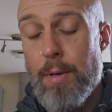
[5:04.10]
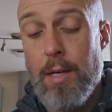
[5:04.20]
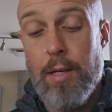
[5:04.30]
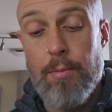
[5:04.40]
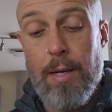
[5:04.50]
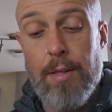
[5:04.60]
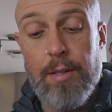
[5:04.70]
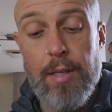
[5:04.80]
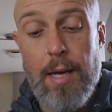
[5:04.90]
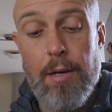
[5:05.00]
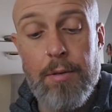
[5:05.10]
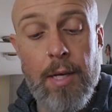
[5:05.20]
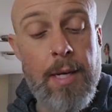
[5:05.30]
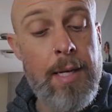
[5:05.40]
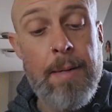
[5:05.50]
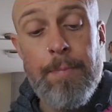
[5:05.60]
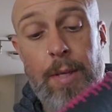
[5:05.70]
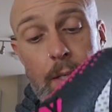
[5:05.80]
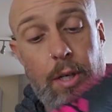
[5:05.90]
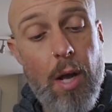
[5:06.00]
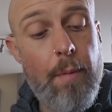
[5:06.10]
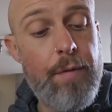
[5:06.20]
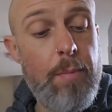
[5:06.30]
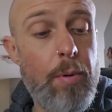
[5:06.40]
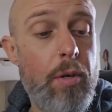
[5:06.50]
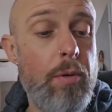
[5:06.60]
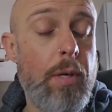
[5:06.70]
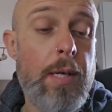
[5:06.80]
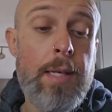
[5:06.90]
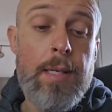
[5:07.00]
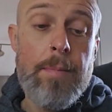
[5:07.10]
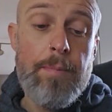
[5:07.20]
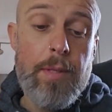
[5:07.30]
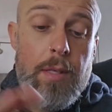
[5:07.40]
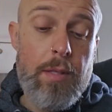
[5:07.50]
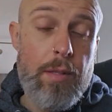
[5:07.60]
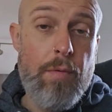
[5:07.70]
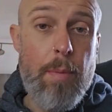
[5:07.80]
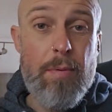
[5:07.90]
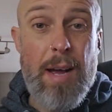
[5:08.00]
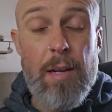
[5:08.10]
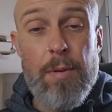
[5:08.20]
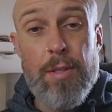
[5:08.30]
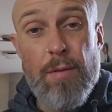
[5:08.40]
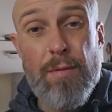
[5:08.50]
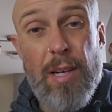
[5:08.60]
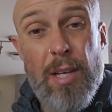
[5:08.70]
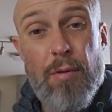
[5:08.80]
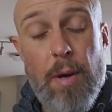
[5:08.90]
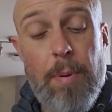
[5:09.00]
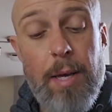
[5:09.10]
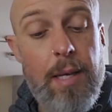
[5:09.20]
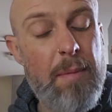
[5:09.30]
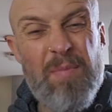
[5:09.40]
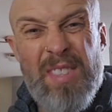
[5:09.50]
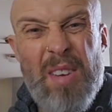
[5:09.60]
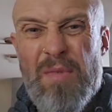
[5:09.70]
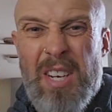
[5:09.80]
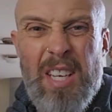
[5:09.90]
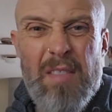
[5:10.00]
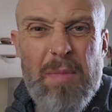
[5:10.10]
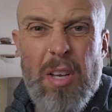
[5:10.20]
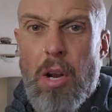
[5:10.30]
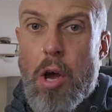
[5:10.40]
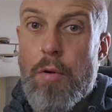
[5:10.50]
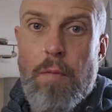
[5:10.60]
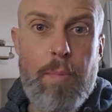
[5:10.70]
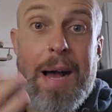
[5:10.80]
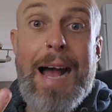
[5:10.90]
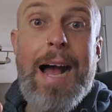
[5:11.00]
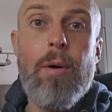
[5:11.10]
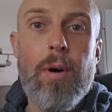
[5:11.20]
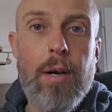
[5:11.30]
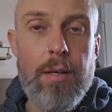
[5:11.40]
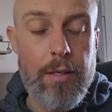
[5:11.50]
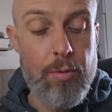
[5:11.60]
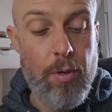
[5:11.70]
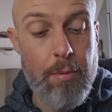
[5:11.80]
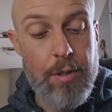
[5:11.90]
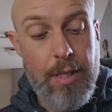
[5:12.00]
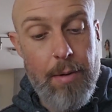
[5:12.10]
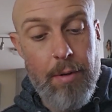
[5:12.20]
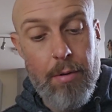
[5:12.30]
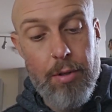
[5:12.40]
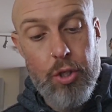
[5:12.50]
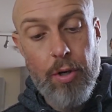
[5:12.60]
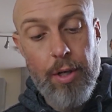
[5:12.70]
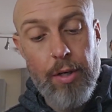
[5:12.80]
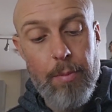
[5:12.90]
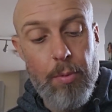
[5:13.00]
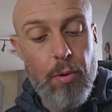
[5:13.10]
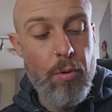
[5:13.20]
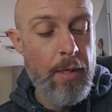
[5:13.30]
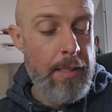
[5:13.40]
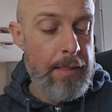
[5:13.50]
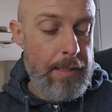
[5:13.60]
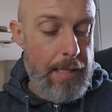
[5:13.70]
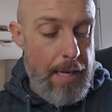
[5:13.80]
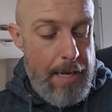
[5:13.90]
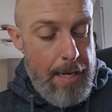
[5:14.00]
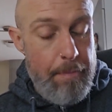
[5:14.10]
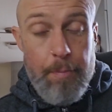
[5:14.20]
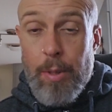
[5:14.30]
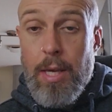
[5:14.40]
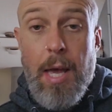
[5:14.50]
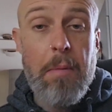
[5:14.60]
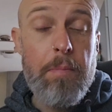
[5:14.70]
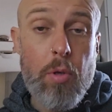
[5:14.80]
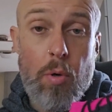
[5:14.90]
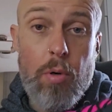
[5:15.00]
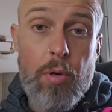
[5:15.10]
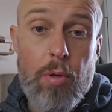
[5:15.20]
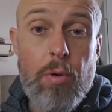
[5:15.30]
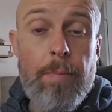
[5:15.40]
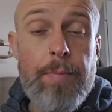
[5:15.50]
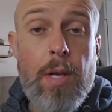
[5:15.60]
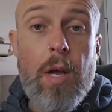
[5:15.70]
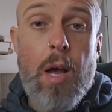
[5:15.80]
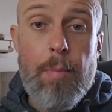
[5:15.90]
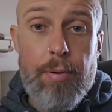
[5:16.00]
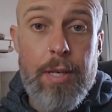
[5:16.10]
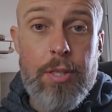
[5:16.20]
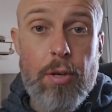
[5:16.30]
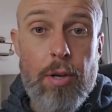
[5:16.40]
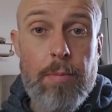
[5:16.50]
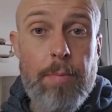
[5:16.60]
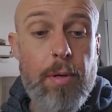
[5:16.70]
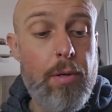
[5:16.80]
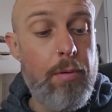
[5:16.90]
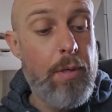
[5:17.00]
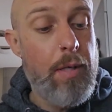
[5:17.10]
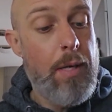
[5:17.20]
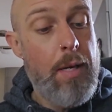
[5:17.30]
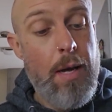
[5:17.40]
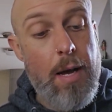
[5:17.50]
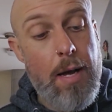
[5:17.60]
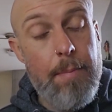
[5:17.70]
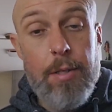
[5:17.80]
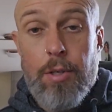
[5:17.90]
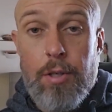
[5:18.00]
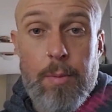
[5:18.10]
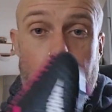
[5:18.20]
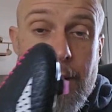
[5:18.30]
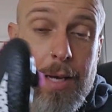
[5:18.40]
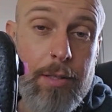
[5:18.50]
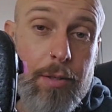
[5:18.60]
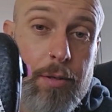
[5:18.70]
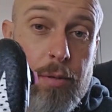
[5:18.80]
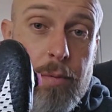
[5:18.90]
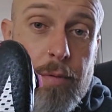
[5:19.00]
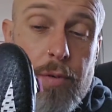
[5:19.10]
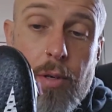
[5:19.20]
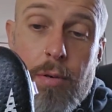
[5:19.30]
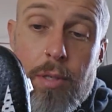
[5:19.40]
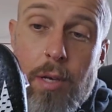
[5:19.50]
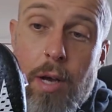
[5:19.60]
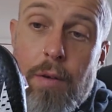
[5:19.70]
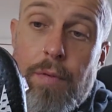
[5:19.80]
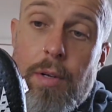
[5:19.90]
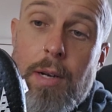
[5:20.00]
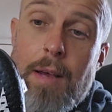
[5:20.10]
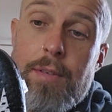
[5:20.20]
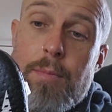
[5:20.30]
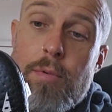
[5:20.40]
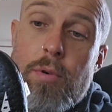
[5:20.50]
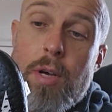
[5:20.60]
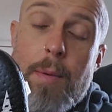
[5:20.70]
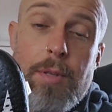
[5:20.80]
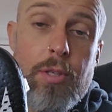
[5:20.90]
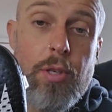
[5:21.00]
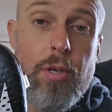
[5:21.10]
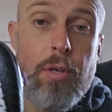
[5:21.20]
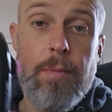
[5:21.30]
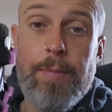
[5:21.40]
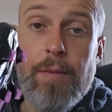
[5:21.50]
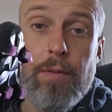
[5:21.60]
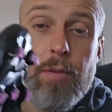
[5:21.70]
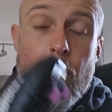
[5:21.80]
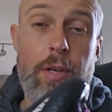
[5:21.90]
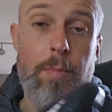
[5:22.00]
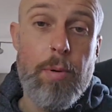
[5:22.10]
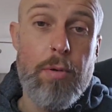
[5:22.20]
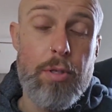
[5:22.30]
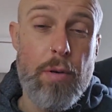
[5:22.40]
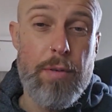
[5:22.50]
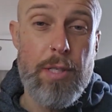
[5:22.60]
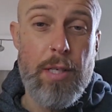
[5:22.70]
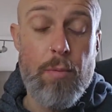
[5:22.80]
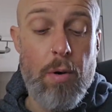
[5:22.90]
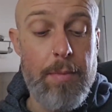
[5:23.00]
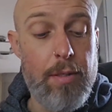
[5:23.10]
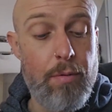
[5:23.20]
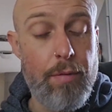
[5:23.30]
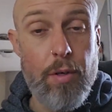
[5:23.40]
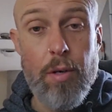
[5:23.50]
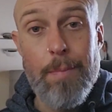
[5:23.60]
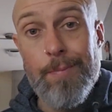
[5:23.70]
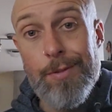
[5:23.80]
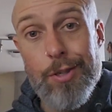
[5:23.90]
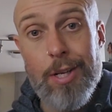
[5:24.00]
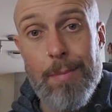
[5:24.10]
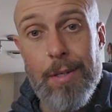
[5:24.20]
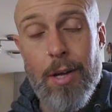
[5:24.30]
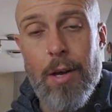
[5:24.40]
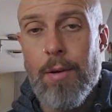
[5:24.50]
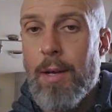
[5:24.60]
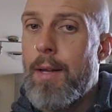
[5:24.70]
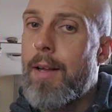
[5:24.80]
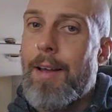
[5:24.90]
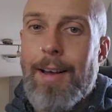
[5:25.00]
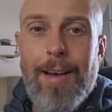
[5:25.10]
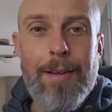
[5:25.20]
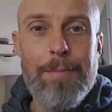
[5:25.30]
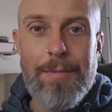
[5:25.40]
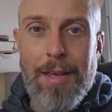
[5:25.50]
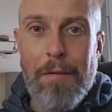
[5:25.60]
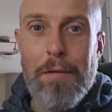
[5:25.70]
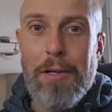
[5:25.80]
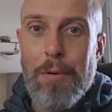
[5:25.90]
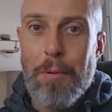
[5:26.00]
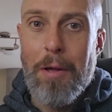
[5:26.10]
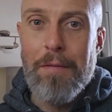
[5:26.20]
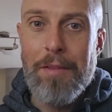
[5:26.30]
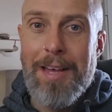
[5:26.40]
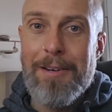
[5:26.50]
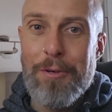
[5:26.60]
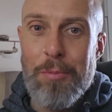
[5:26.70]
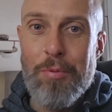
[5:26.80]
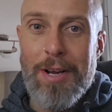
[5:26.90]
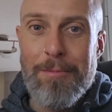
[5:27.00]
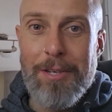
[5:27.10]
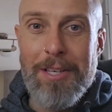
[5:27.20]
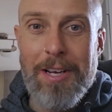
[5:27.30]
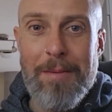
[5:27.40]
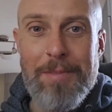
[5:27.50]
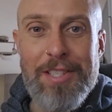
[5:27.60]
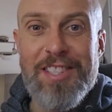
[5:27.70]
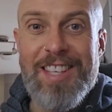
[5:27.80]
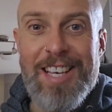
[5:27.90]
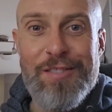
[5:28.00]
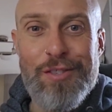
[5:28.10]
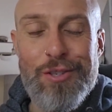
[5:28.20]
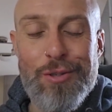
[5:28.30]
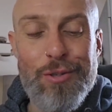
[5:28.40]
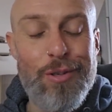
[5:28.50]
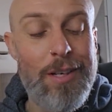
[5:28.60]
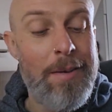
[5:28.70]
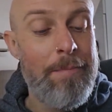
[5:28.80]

as well in the sales. It's a comfy boot. The rubber elements are really grippy. Didn't really give me a load of power, as what I would say when I was striking the ball. But yeah, all in all, a pretty solid boot. It's good to be back and doing some reviews. Hopefully I'll have some more coming soon. If you've got any boots, obviously you want me to review, just let me know. And I'm definitely all over that new Pred when it comes, that's for sure.